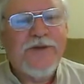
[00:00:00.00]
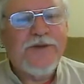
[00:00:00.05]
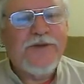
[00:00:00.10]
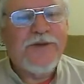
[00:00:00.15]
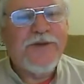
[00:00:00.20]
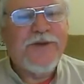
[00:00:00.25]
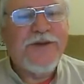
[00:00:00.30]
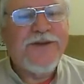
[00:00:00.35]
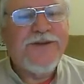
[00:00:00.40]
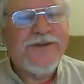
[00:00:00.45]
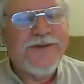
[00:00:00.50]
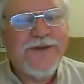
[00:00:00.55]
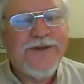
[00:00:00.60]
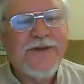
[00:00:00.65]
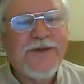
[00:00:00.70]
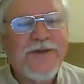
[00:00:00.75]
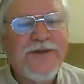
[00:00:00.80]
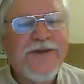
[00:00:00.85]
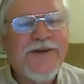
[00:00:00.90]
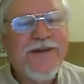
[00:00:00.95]
you to
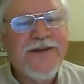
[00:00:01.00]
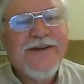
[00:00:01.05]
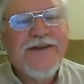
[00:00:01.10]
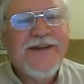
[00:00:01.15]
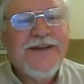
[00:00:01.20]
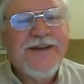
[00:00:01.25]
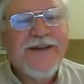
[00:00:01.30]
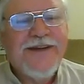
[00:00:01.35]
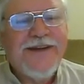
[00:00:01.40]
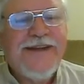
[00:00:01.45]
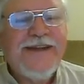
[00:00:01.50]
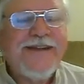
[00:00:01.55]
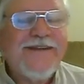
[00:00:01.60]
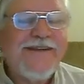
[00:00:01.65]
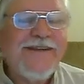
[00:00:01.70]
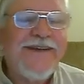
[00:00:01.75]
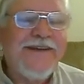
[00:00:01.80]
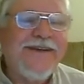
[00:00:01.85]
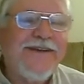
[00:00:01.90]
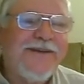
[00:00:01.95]
consider
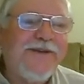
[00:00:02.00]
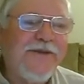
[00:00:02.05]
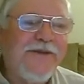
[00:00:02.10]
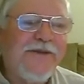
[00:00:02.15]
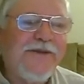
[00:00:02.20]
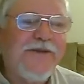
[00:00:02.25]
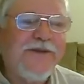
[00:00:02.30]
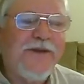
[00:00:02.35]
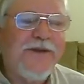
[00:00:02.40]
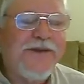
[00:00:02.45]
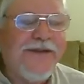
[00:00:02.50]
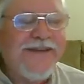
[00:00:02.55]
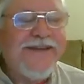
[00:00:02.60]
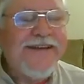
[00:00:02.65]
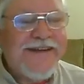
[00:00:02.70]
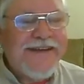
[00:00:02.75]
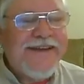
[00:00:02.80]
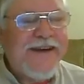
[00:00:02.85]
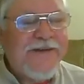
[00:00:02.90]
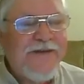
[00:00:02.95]
listening to the story. This
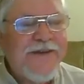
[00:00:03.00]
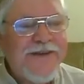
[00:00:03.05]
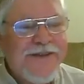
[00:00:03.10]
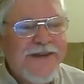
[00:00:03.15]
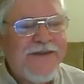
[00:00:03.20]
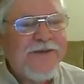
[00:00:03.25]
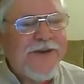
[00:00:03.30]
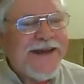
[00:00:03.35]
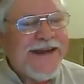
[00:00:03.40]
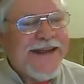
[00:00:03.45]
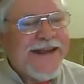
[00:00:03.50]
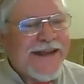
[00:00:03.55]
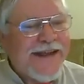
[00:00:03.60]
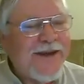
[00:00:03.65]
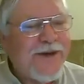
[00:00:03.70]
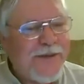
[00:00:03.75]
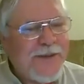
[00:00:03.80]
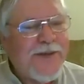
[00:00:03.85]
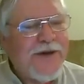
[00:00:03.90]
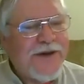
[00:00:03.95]
is different than reading in
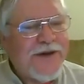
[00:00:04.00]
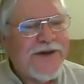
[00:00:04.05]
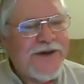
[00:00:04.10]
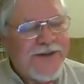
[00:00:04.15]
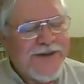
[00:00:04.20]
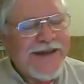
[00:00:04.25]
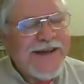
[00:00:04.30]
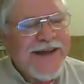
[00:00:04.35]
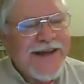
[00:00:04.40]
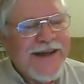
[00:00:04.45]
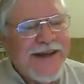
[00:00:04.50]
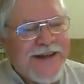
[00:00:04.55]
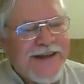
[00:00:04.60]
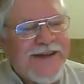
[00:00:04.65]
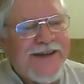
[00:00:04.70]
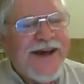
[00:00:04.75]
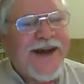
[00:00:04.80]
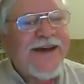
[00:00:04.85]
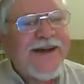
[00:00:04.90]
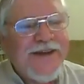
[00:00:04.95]
a book. You see,
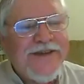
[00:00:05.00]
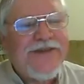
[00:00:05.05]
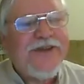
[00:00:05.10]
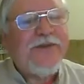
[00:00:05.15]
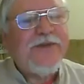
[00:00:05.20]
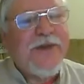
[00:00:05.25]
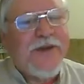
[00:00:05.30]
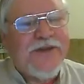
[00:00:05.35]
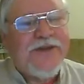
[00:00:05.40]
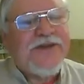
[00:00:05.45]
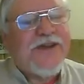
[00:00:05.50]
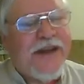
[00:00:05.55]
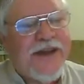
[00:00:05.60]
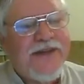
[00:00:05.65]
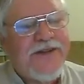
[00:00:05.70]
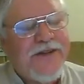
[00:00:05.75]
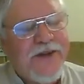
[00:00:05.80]
knowledge in book stays